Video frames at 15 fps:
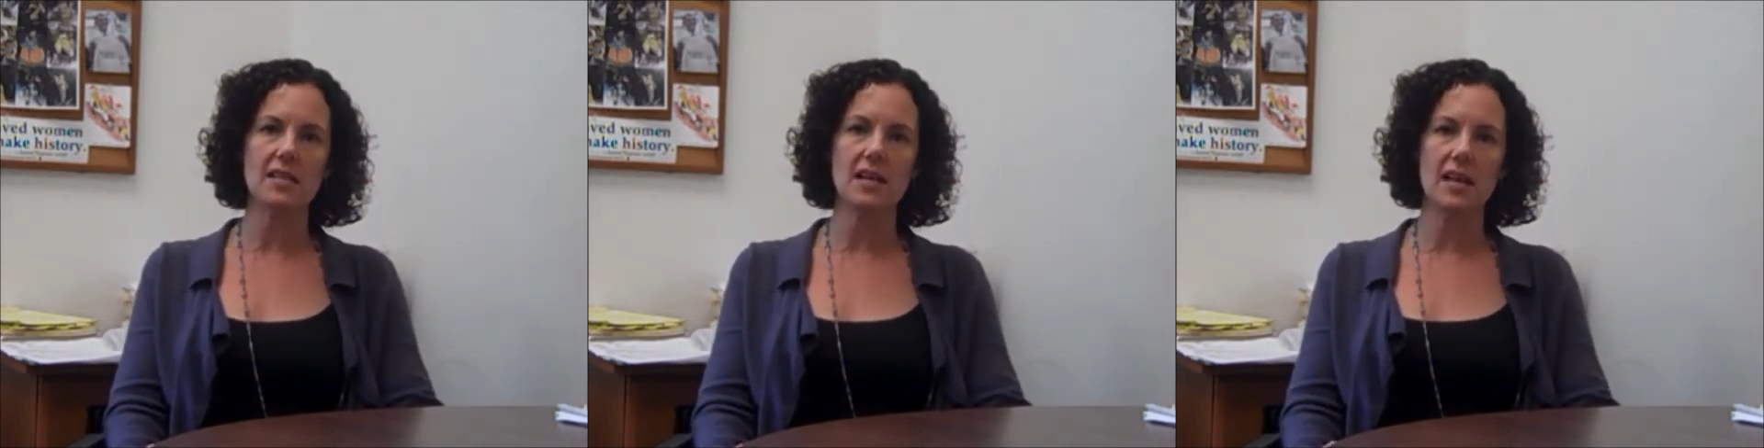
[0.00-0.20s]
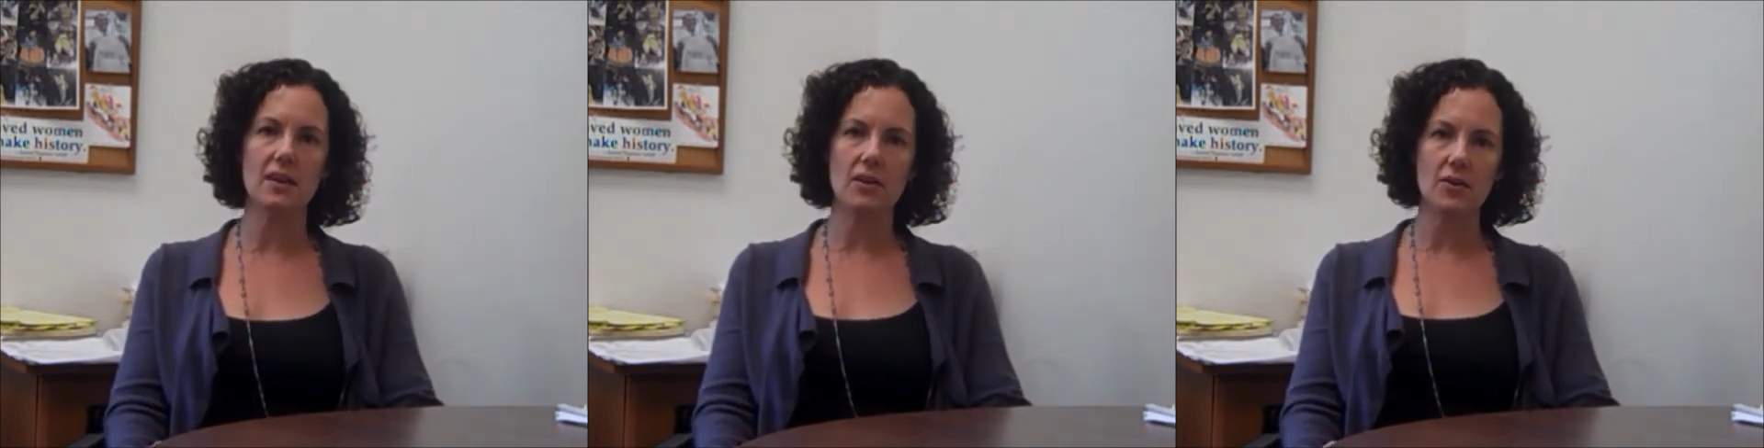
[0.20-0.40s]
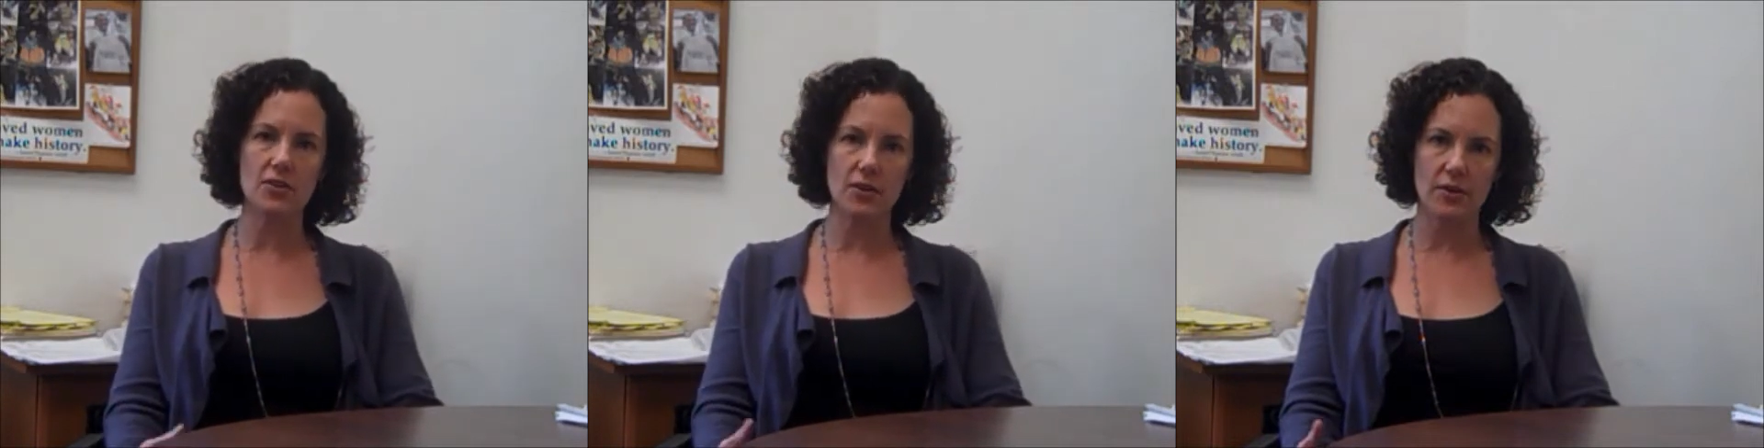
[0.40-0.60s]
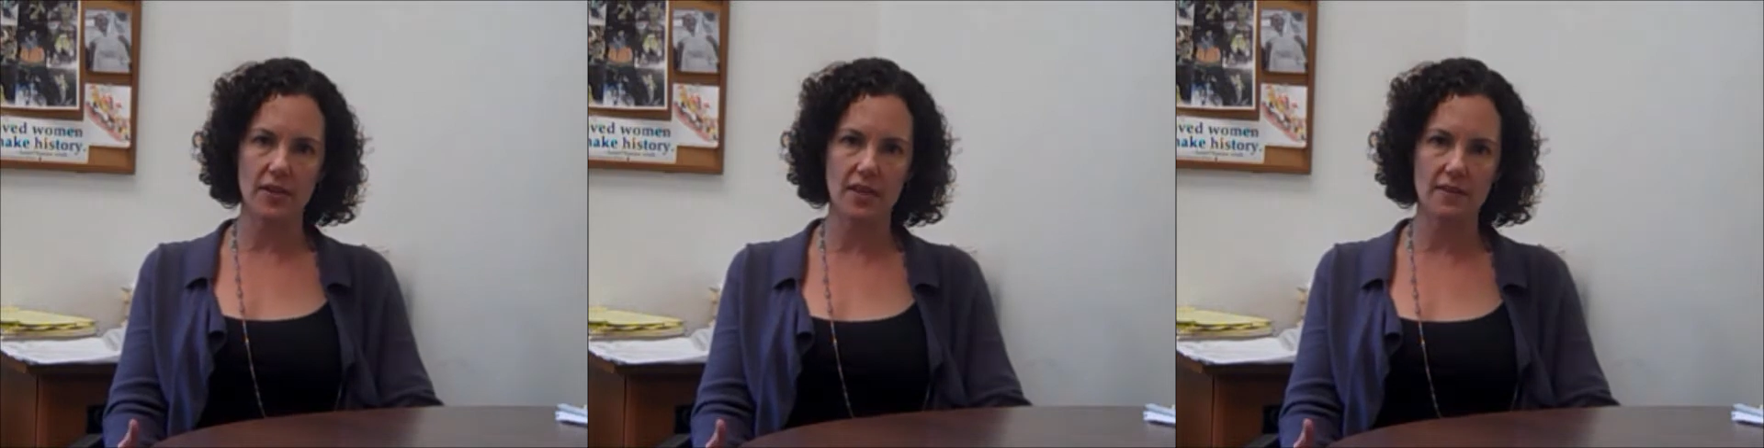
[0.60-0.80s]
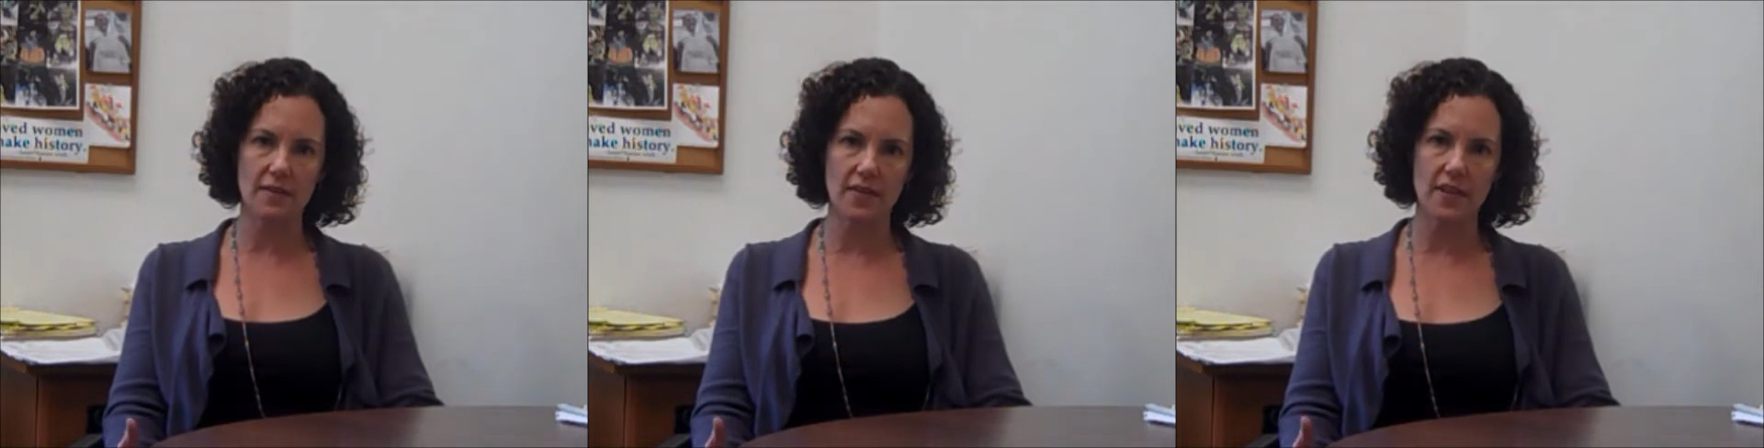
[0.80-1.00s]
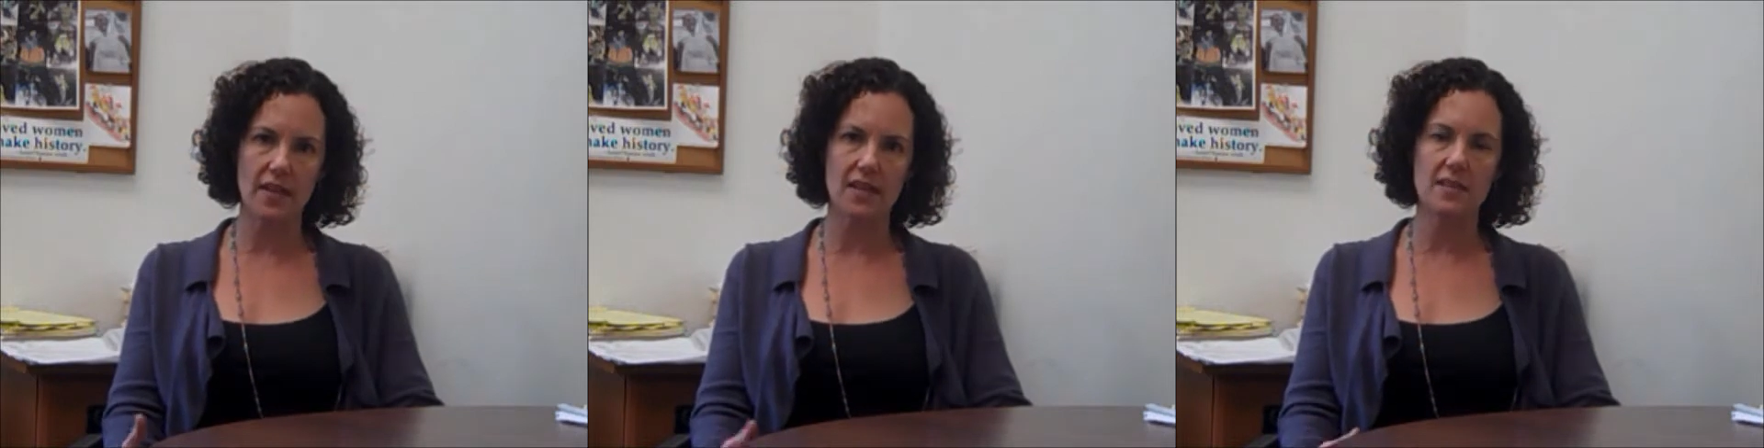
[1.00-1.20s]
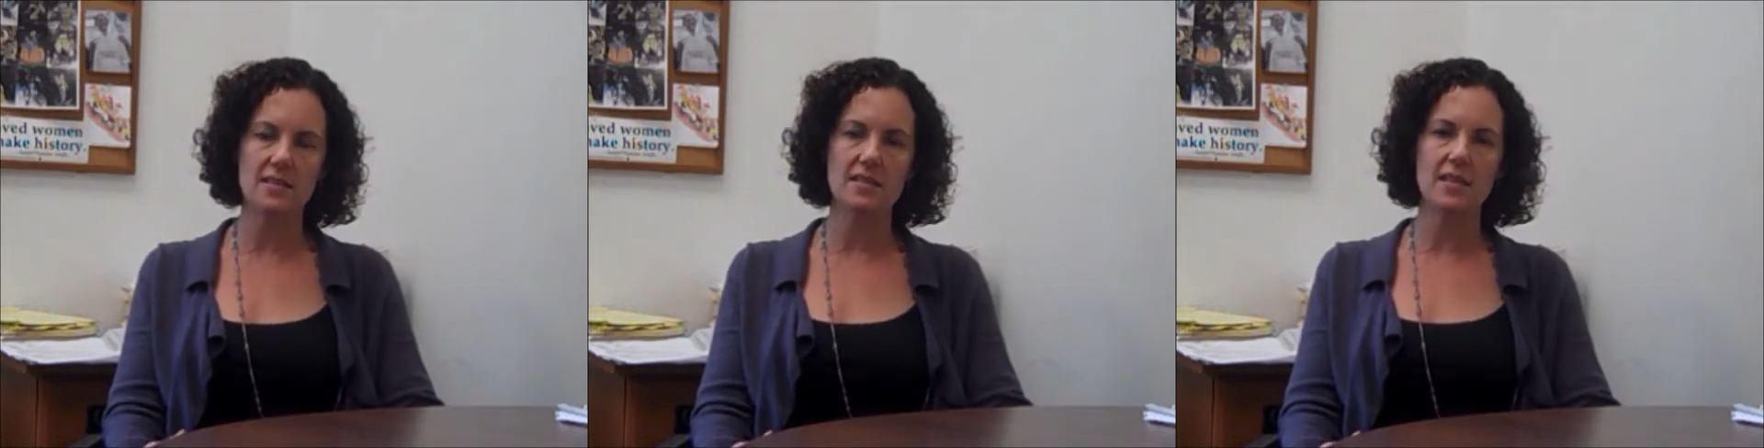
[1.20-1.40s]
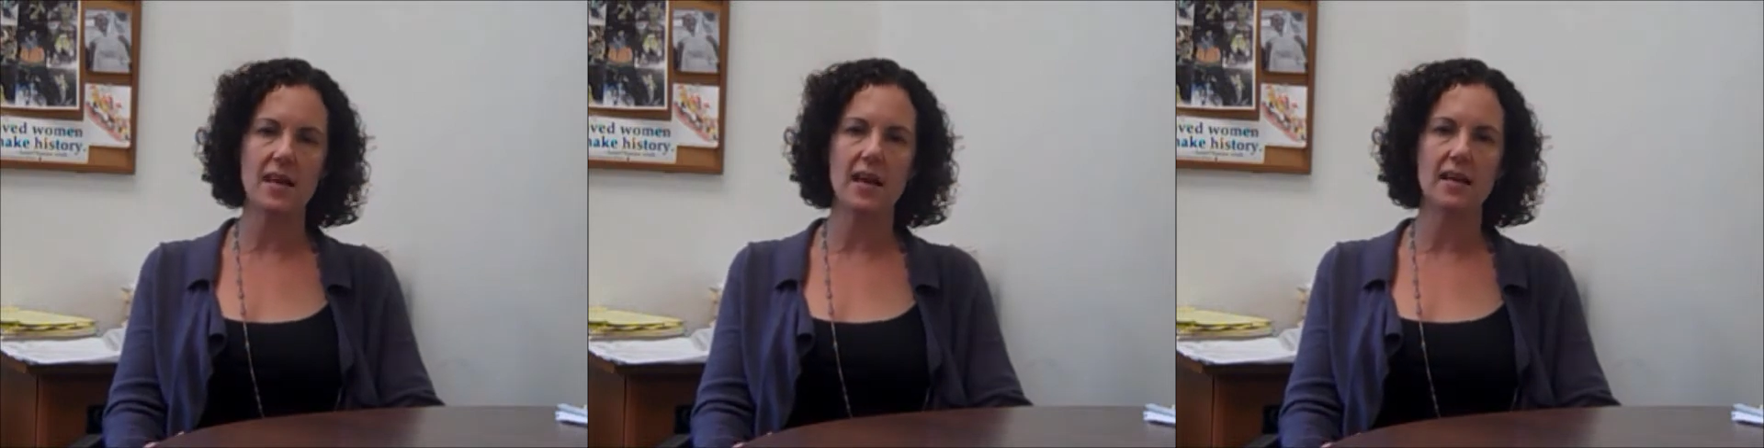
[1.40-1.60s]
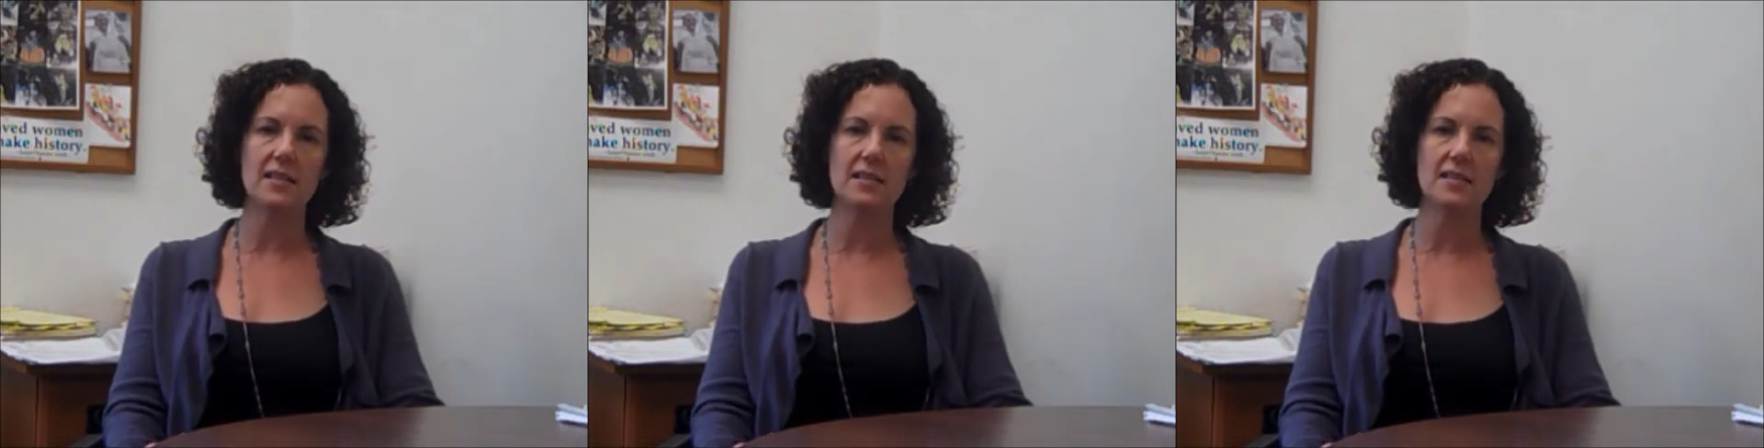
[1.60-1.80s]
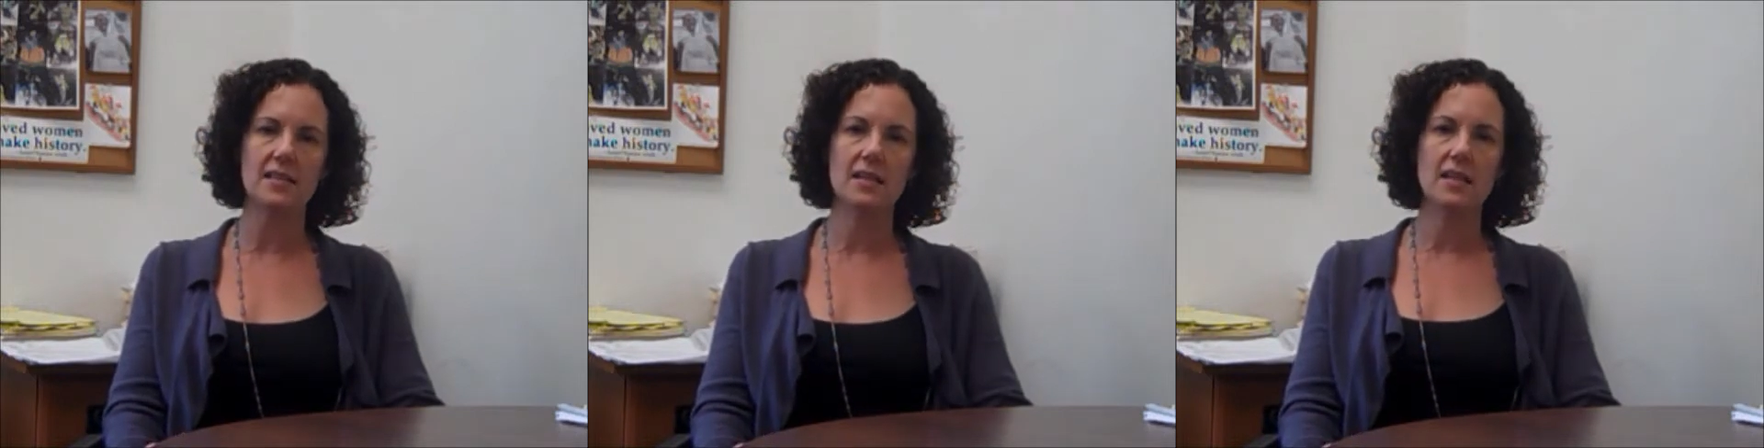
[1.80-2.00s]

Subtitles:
and alternative things that